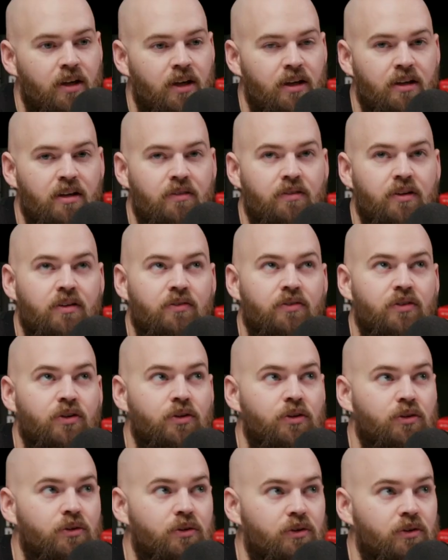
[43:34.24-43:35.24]
And even if
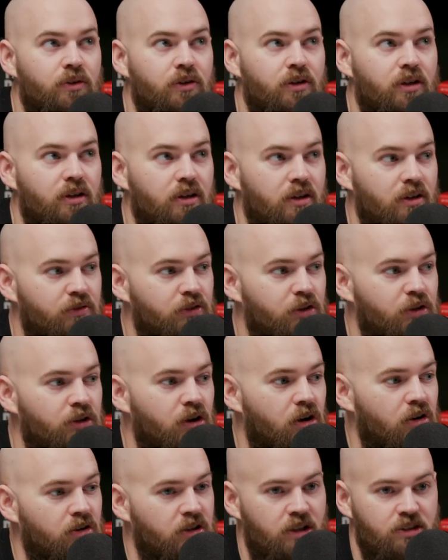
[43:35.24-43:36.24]
your
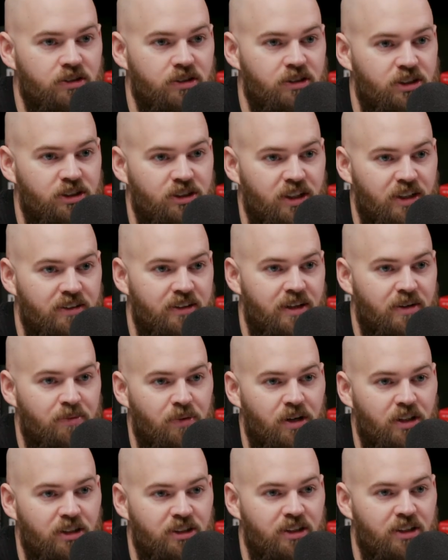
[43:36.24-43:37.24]
dog doesn't shed that
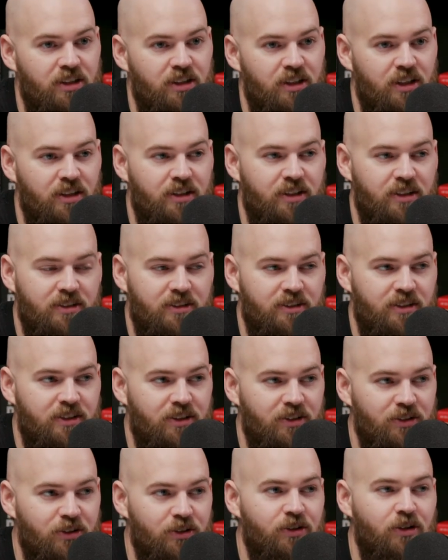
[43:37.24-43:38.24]
much, it can
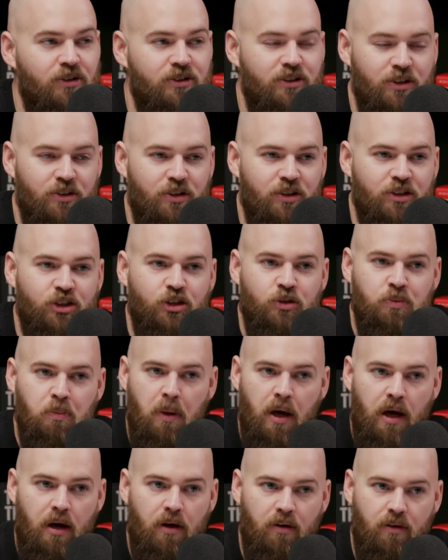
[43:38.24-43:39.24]
still, your dog's still going to
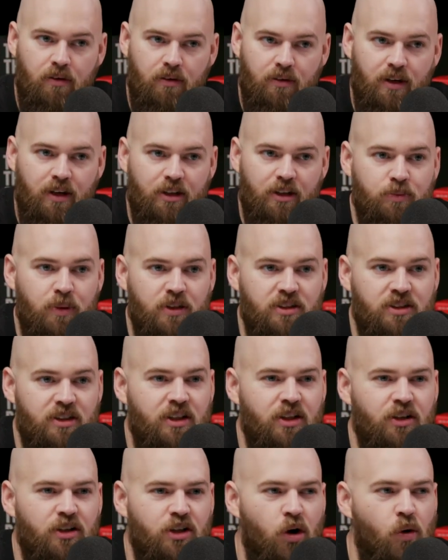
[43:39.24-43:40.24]
smell. Yeah, Especially
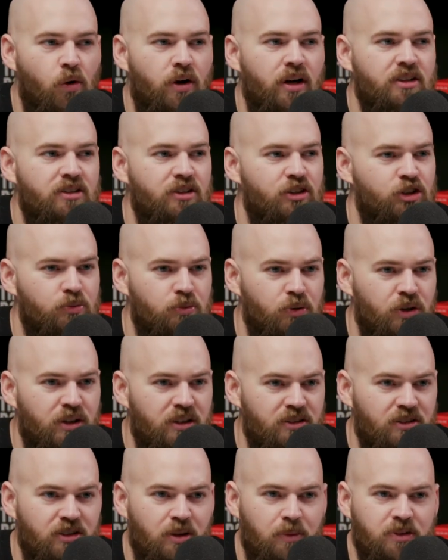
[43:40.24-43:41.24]
going into the spring
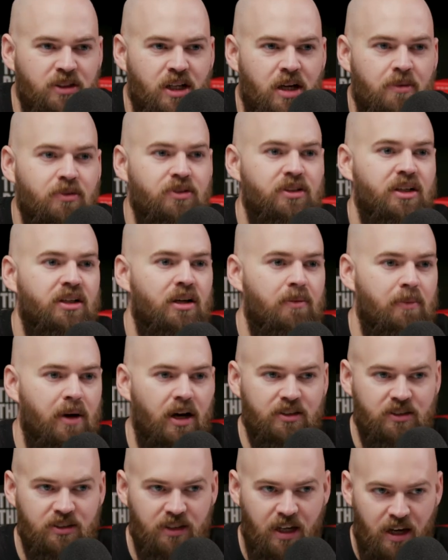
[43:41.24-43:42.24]
and summertime, you're taking them
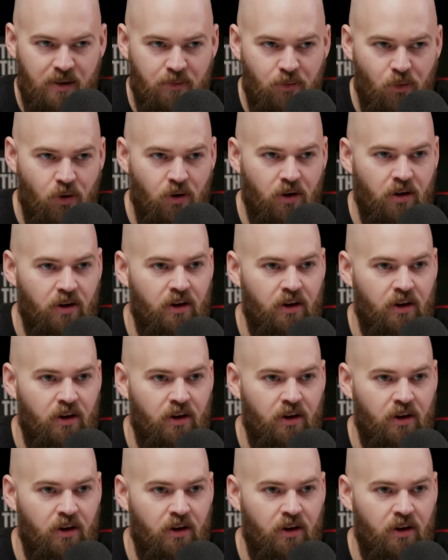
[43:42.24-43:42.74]
outside more.